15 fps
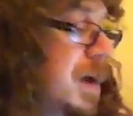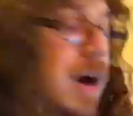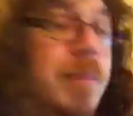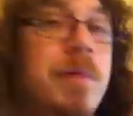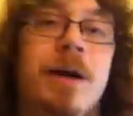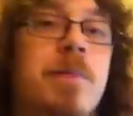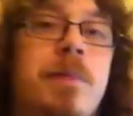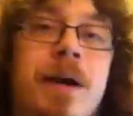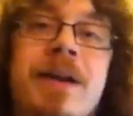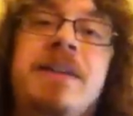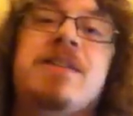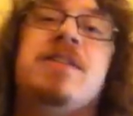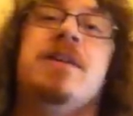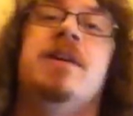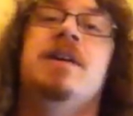become
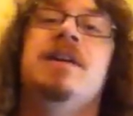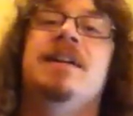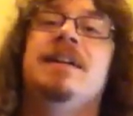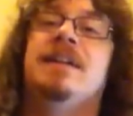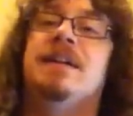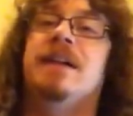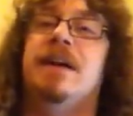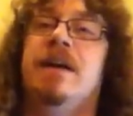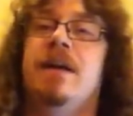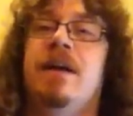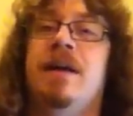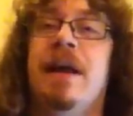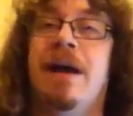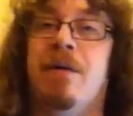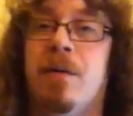complete?
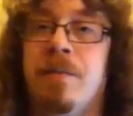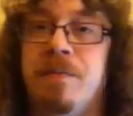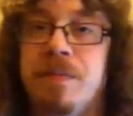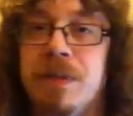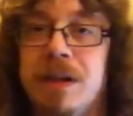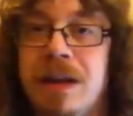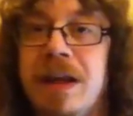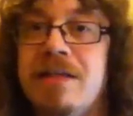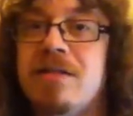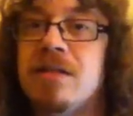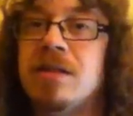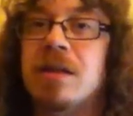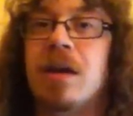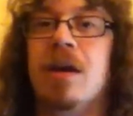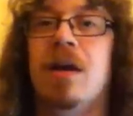Now,
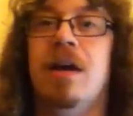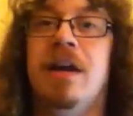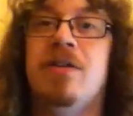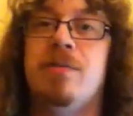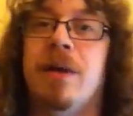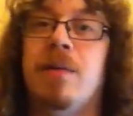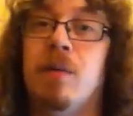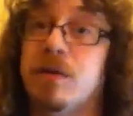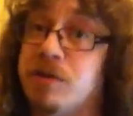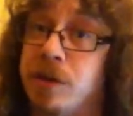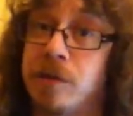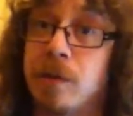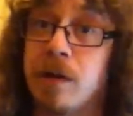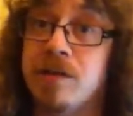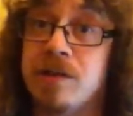let's explain what
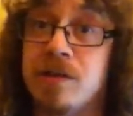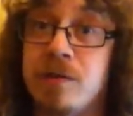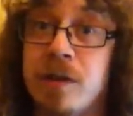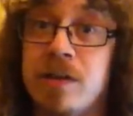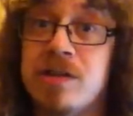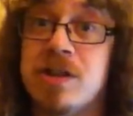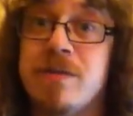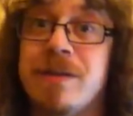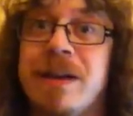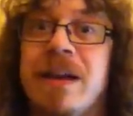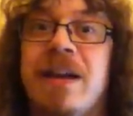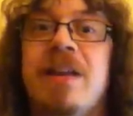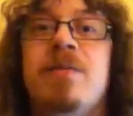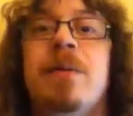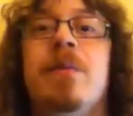Sonic Mars is first, just in
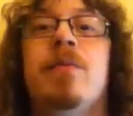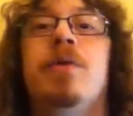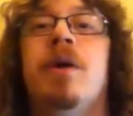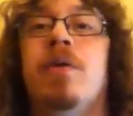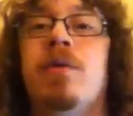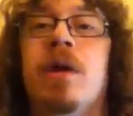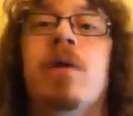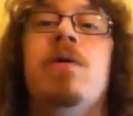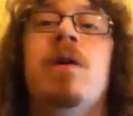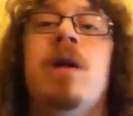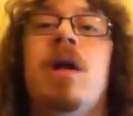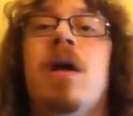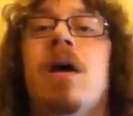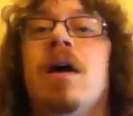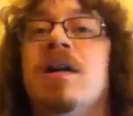case people don't know.
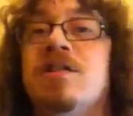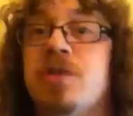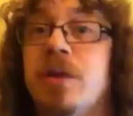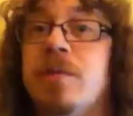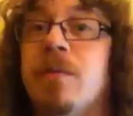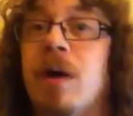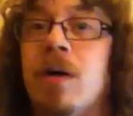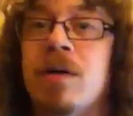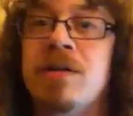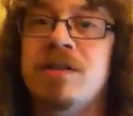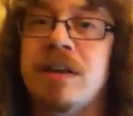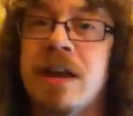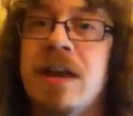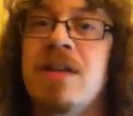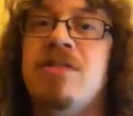Sonic
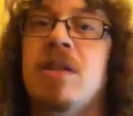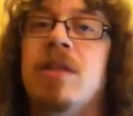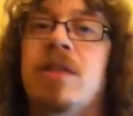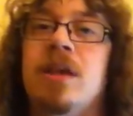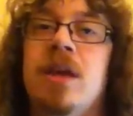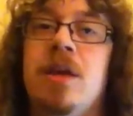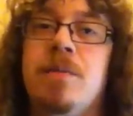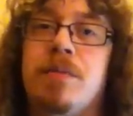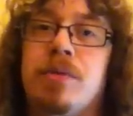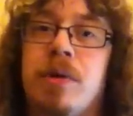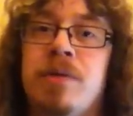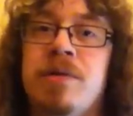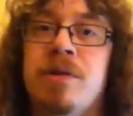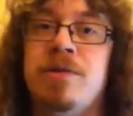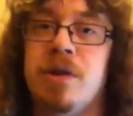Mars is the
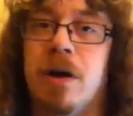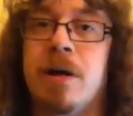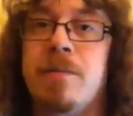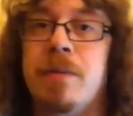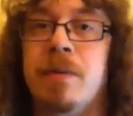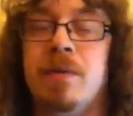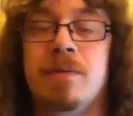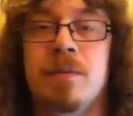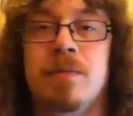prototype